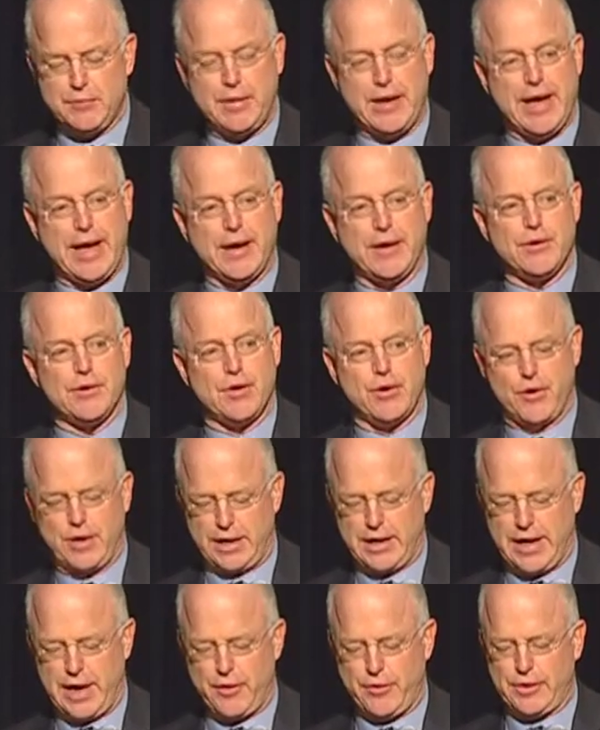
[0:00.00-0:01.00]
Man, or a
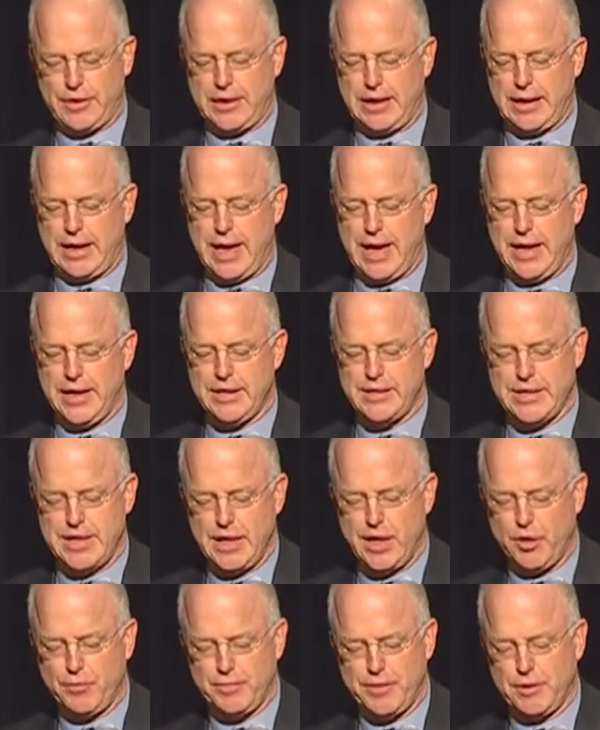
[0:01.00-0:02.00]
Cowardly Lion to
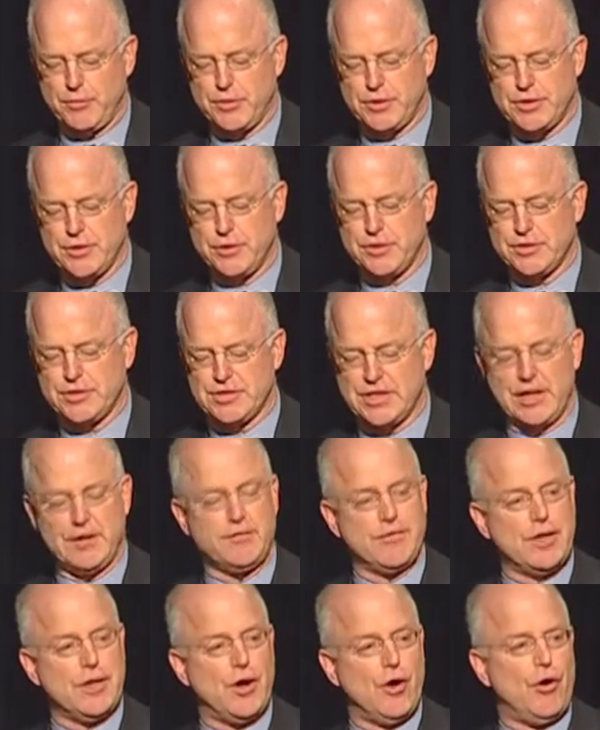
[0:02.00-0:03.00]
help them return
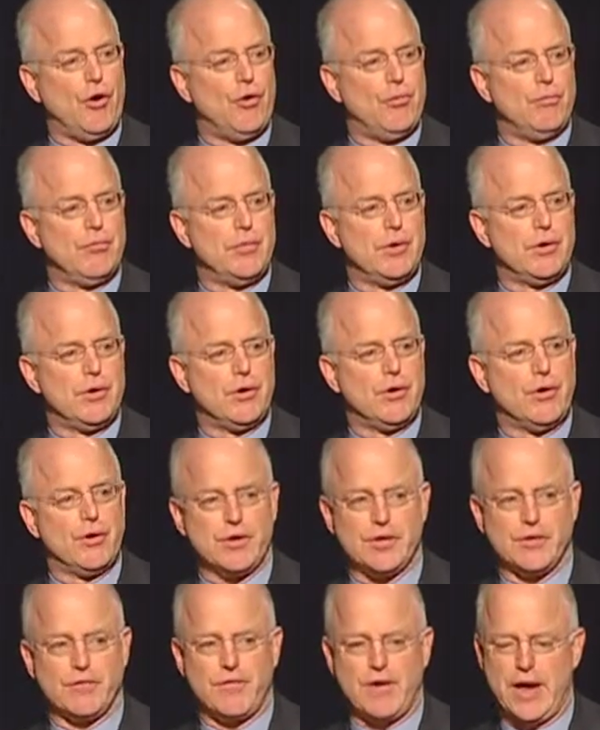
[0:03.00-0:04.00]
safely home or
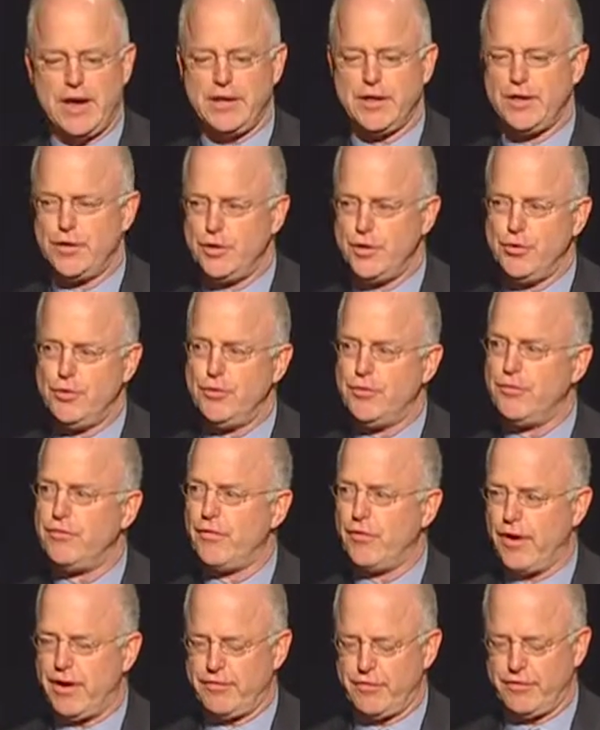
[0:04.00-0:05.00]
to find a new
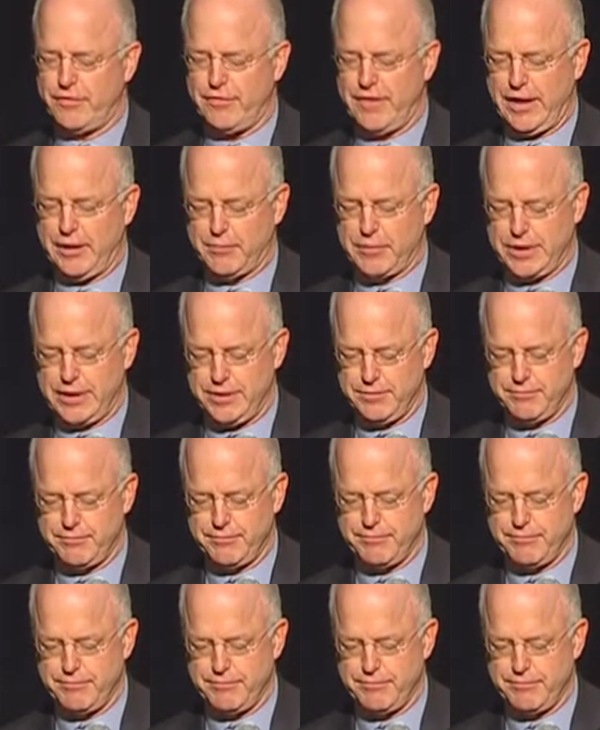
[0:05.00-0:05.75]
forever family.